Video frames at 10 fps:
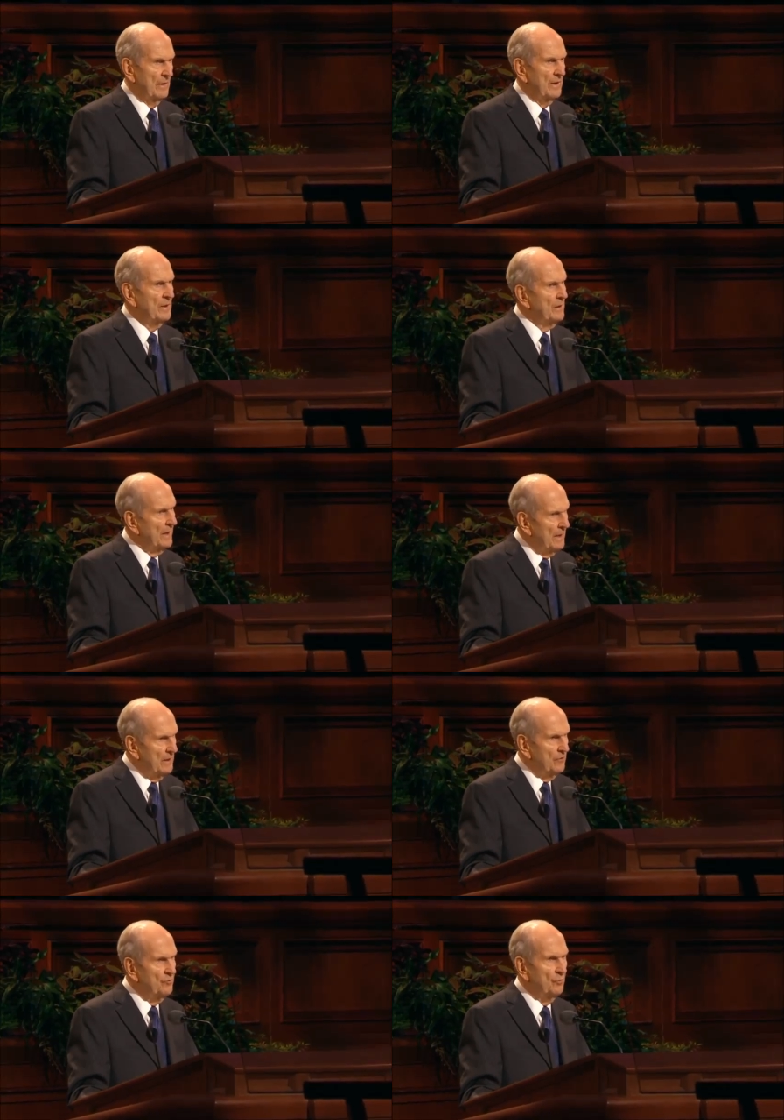in
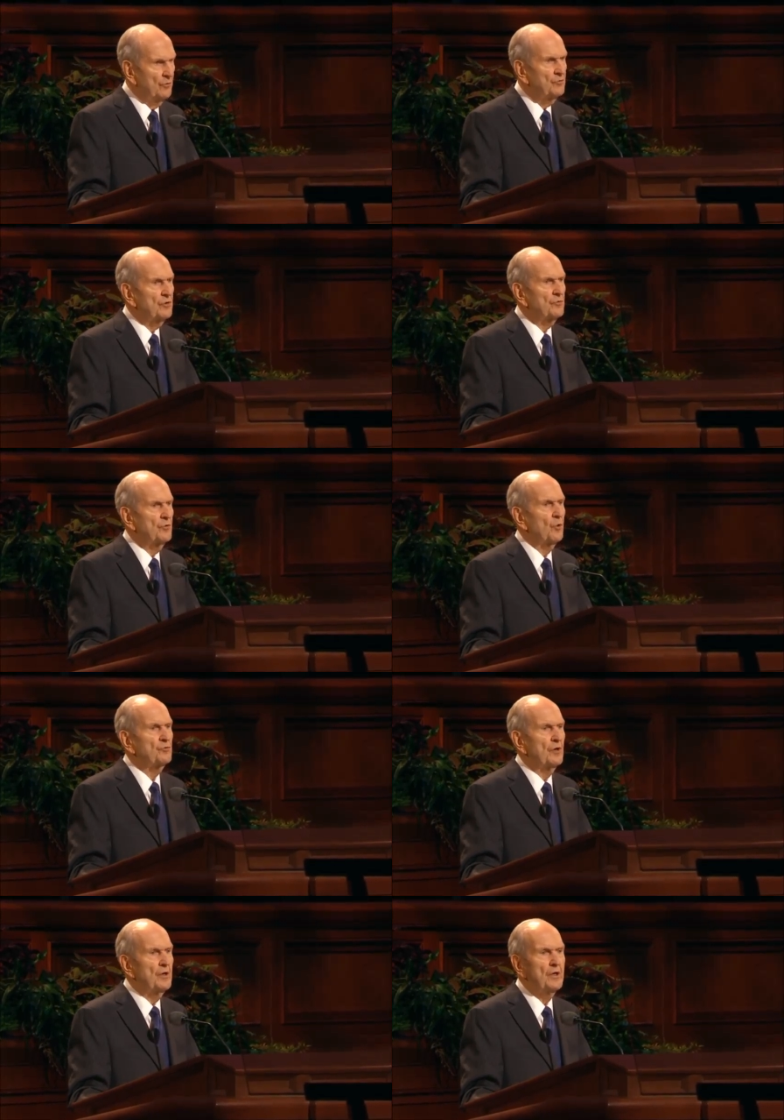aid to assist
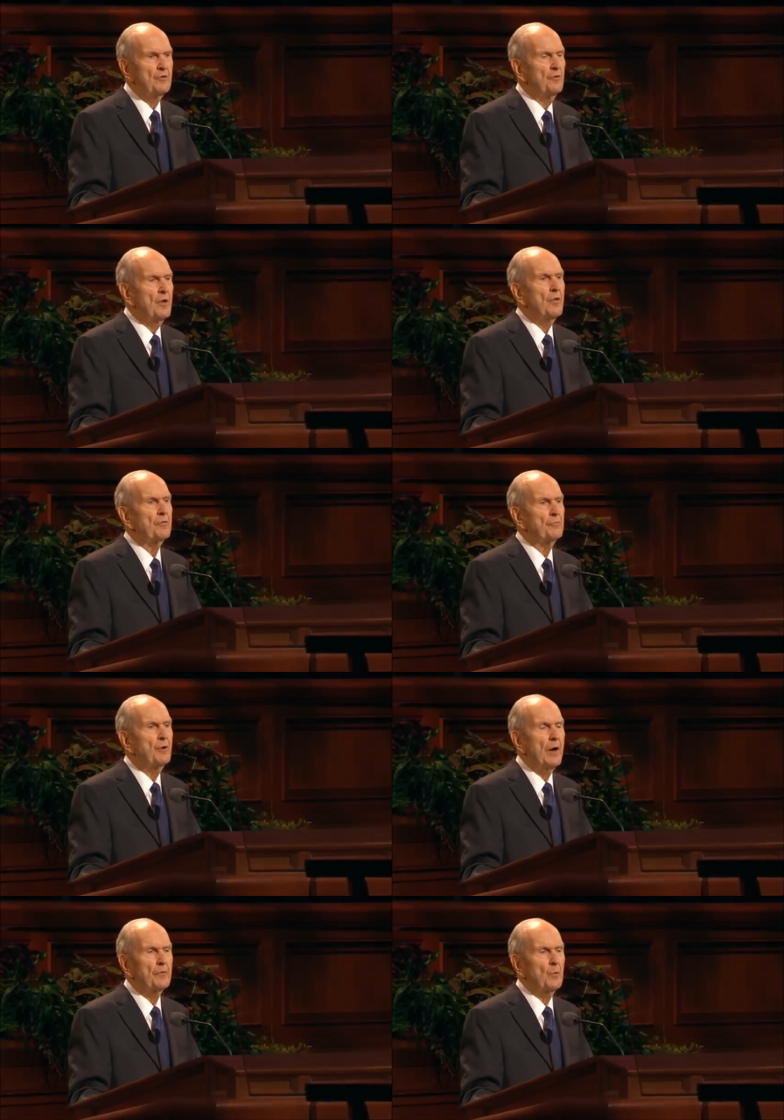those in need
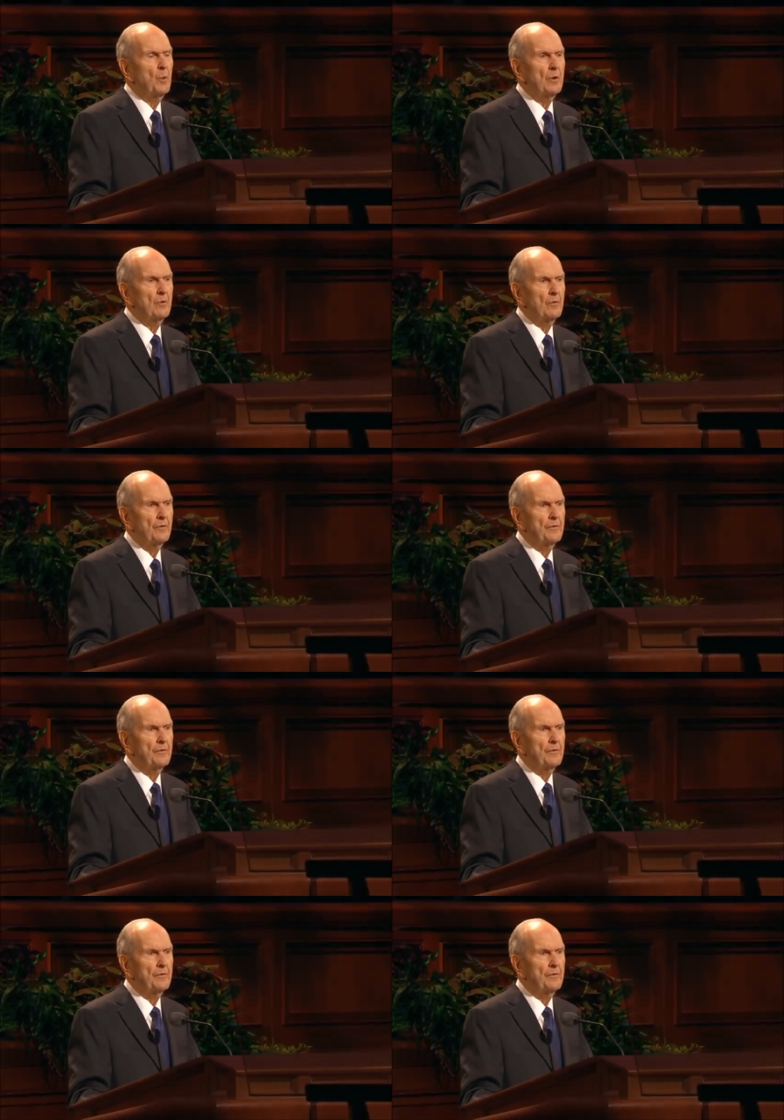throughout the world.